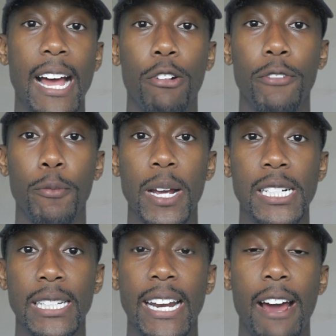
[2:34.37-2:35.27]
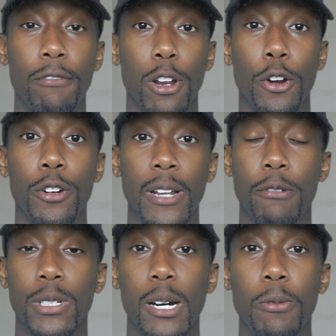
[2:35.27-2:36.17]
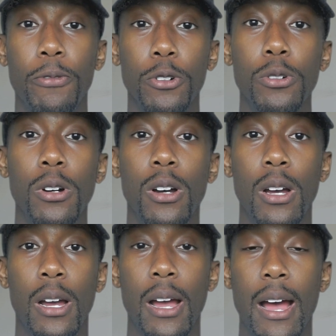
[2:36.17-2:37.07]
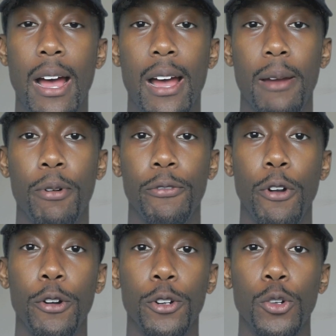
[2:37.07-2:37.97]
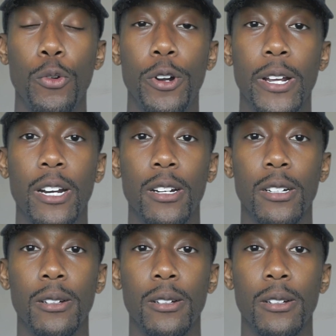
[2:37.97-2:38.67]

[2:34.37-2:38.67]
out information that I've learned that was helpful, I prefer to do it in